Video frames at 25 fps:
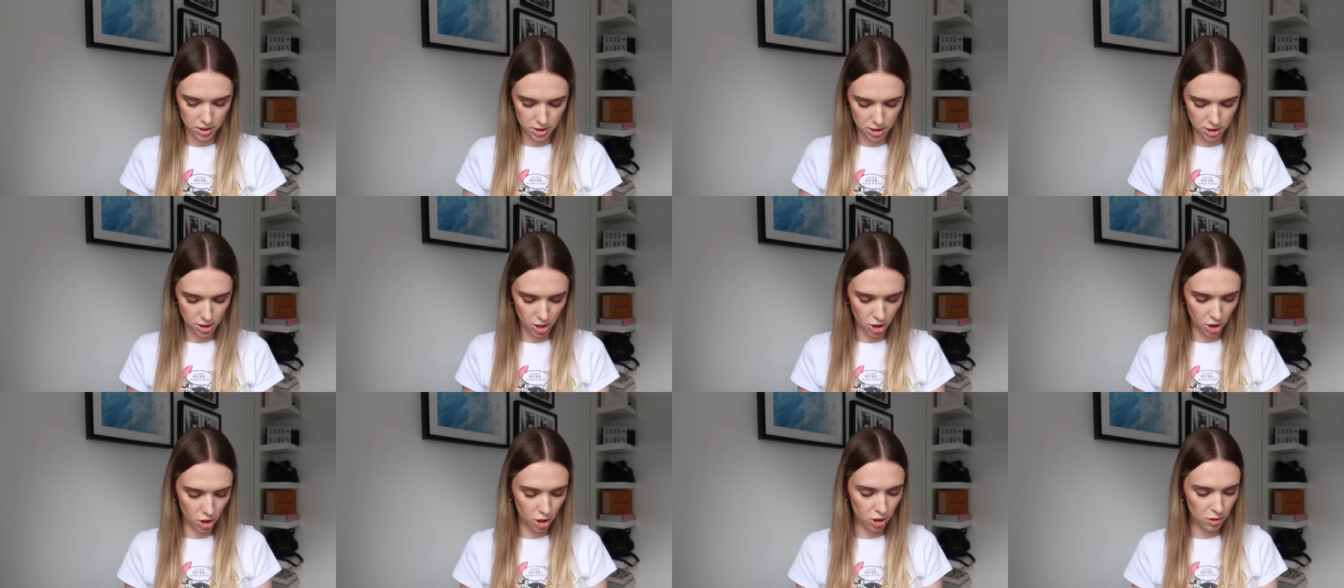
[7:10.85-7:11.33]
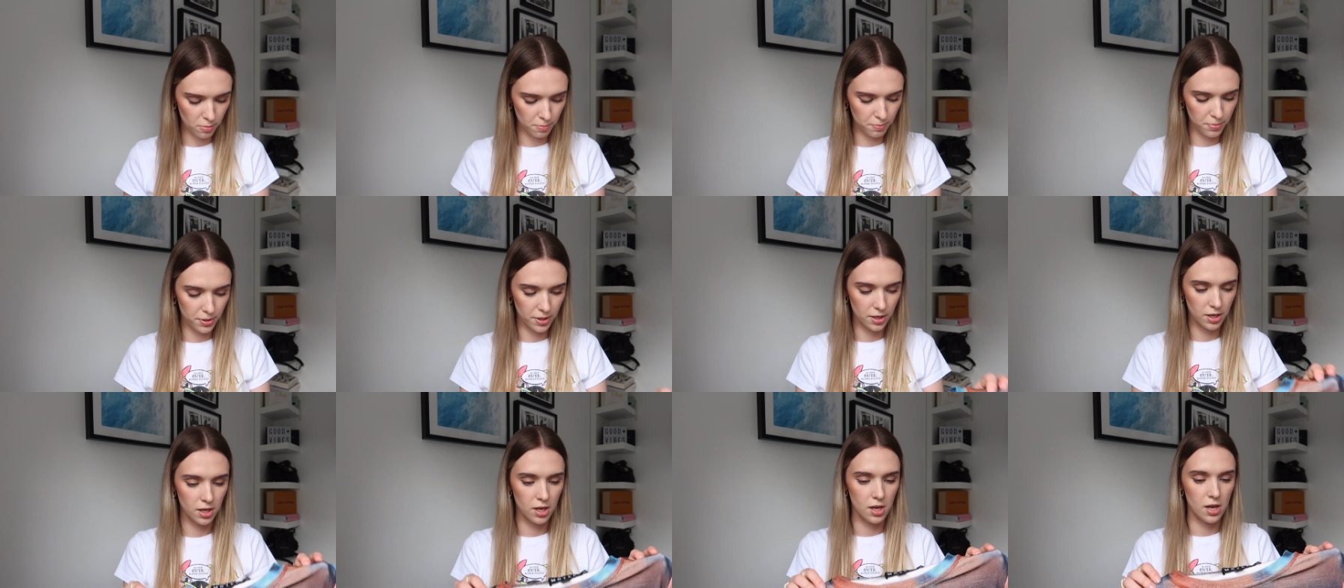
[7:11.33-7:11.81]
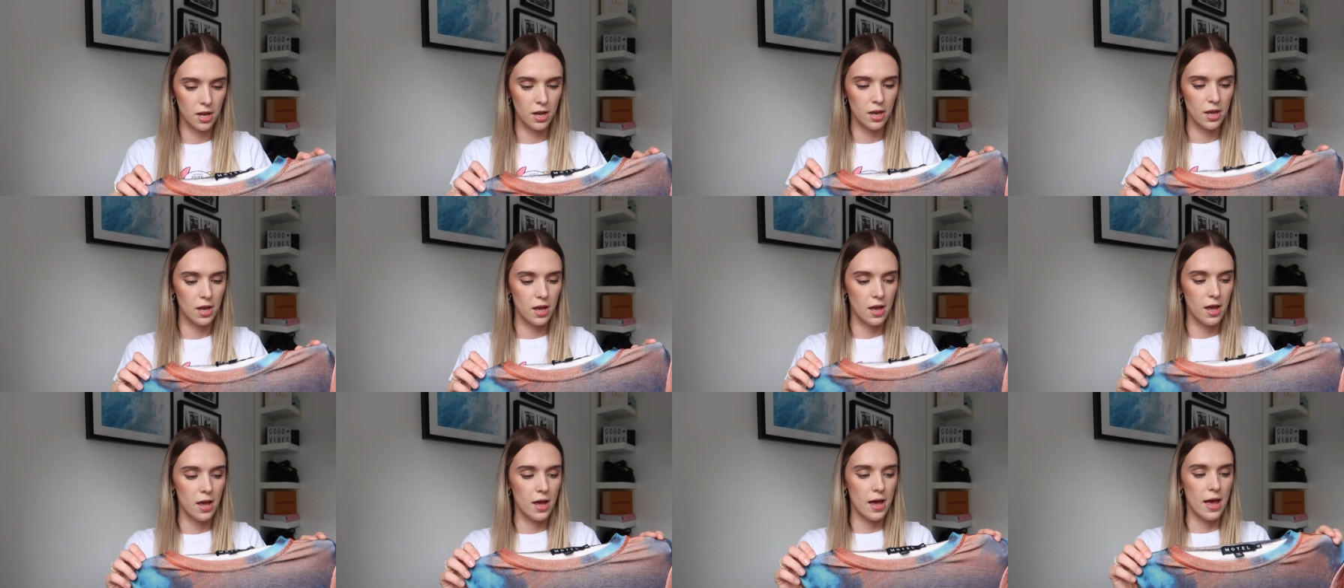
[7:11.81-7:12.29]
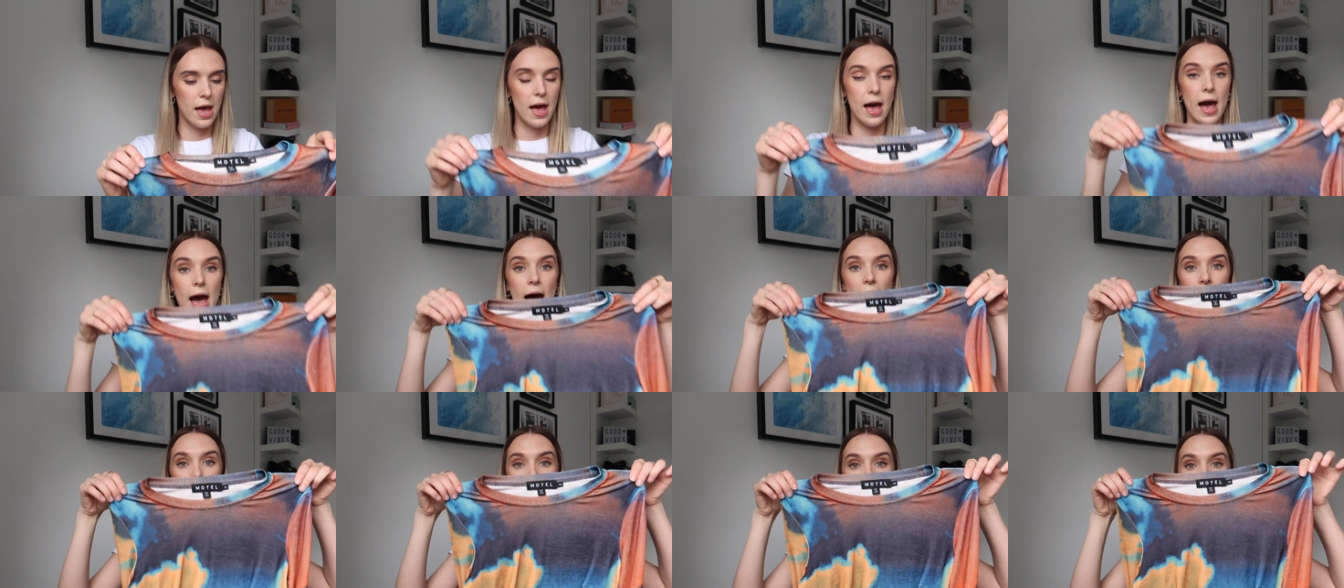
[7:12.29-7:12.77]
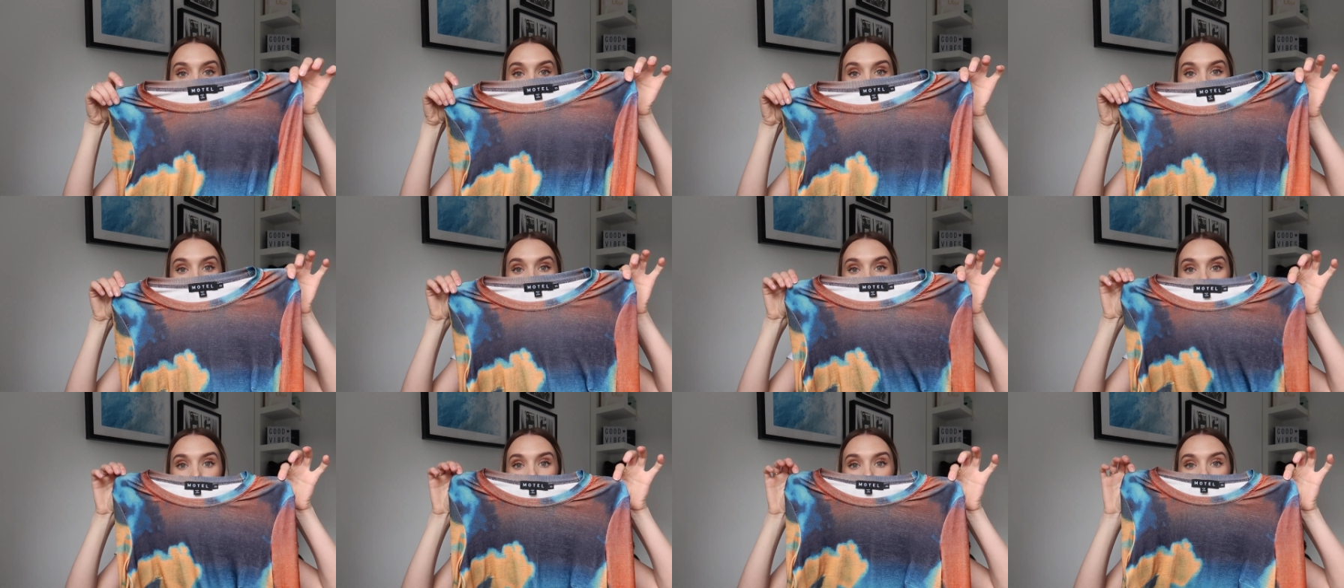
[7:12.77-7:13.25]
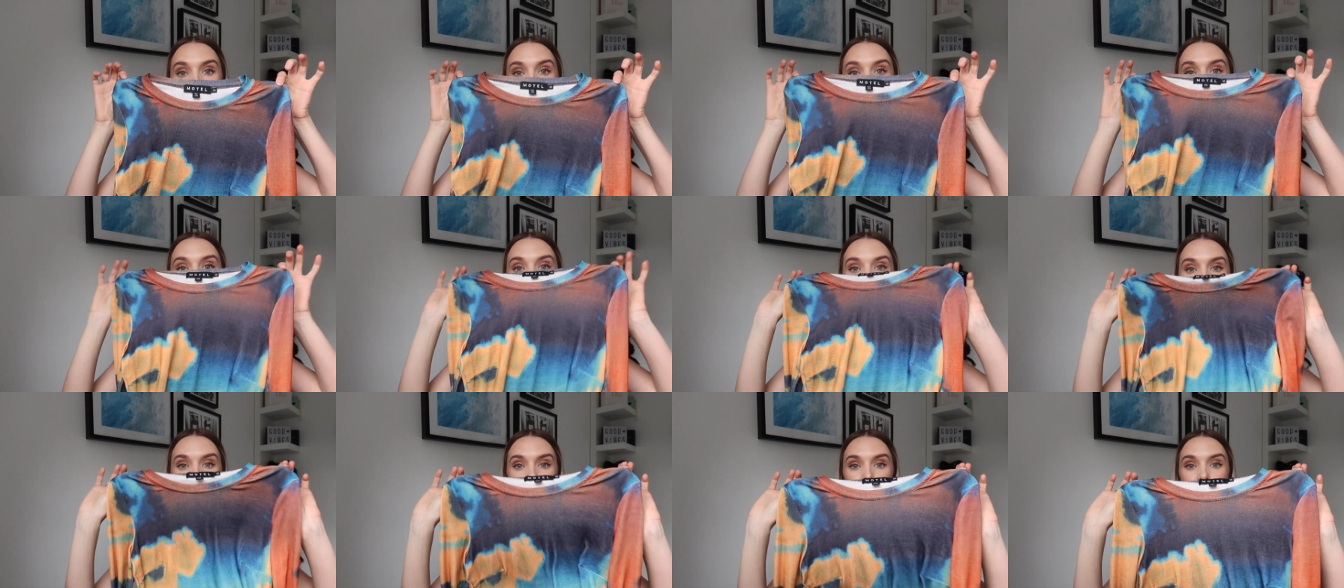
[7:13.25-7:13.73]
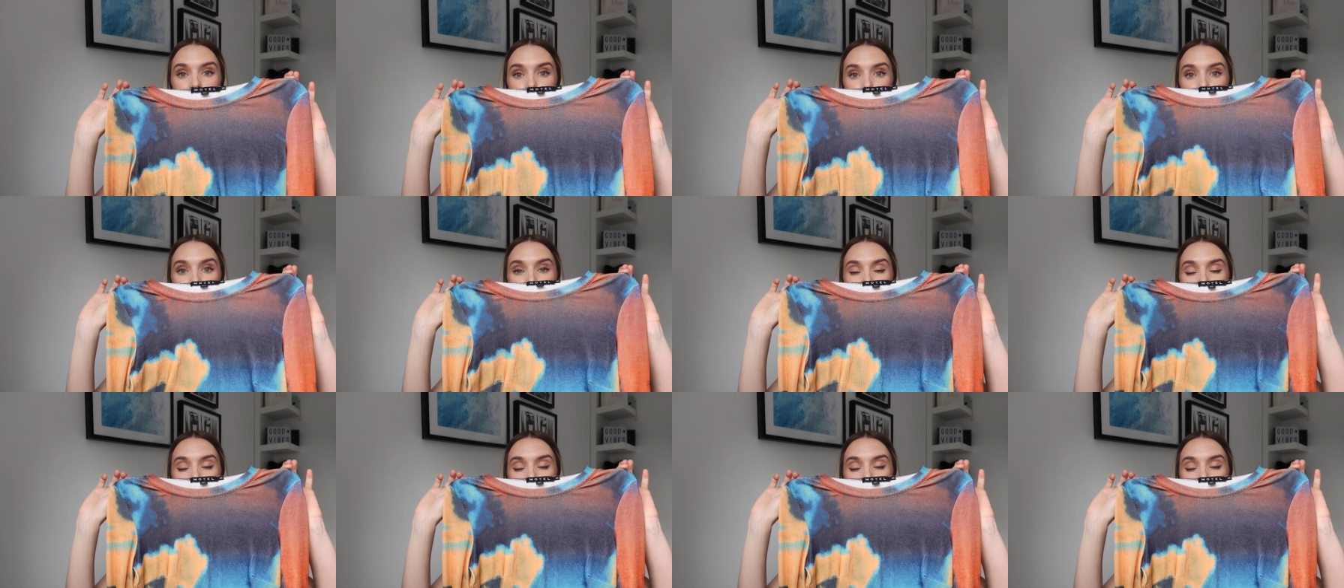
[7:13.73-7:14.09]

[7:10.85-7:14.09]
top, and I'm obsessed with